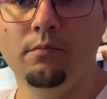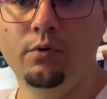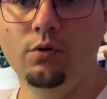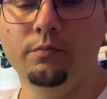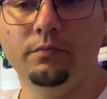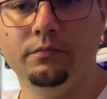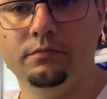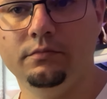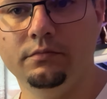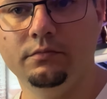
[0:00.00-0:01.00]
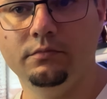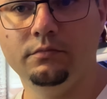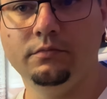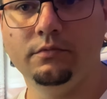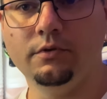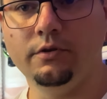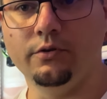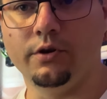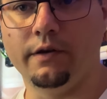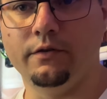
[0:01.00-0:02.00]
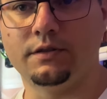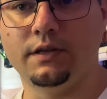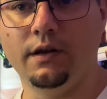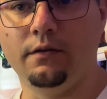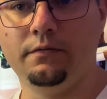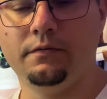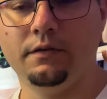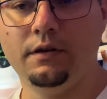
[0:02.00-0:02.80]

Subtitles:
Boom, you have yourself,